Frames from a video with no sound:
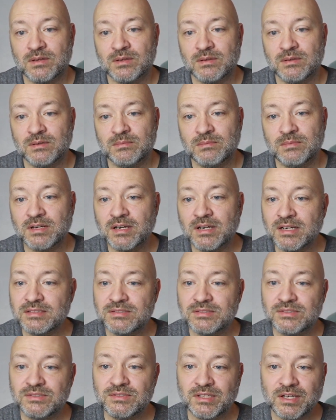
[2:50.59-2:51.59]
But God
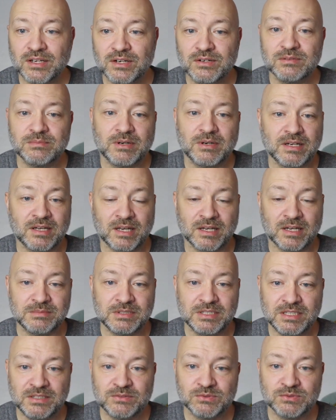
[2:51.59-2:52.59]
still cared about Adam
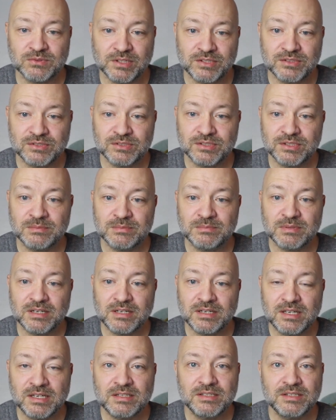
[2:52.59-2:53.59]
and Eve's relationship
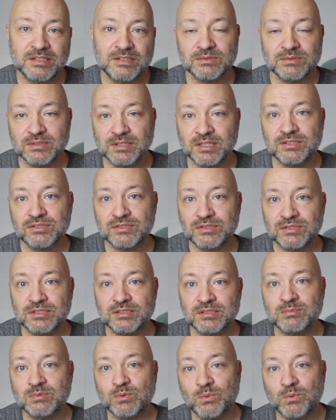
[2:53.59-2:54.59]
and his
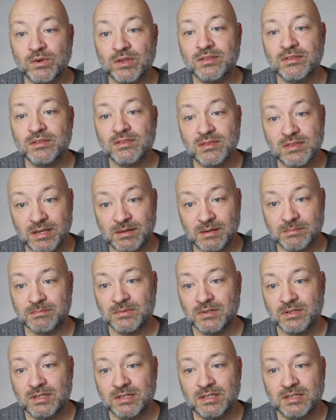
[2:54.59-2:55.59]
relationship with them.
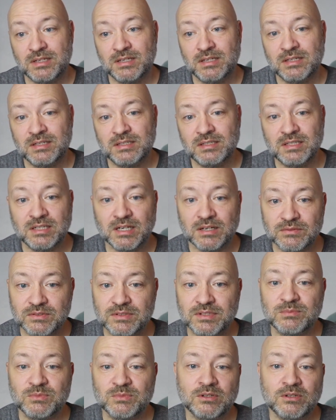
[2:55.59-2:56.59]
He covered
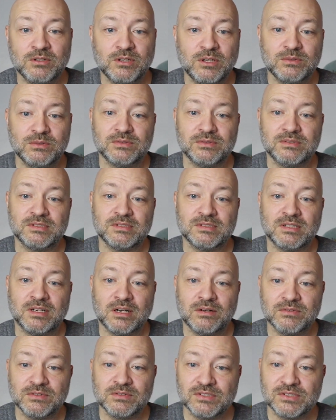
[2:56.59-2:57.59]
them with clothes and
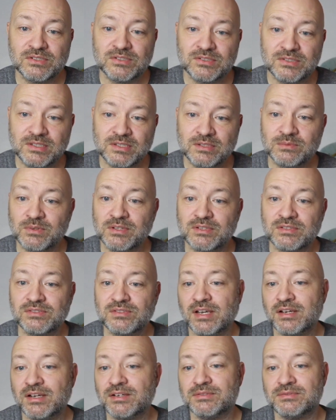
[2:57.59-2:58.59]
covered their sin with a
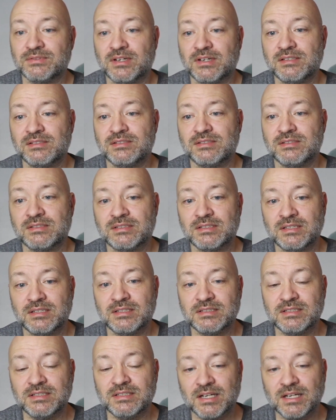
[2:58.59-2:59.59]
sacrifice
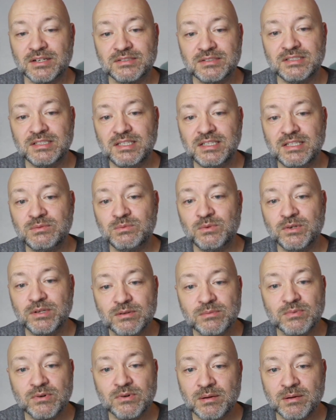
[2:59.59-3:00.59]
and guaranteed with a
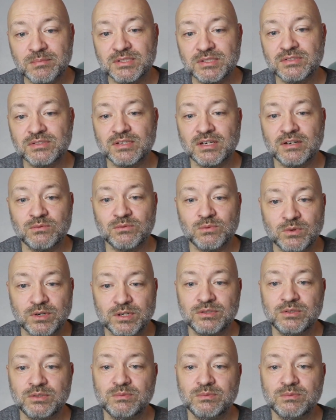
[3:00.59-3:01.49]
promise of one who would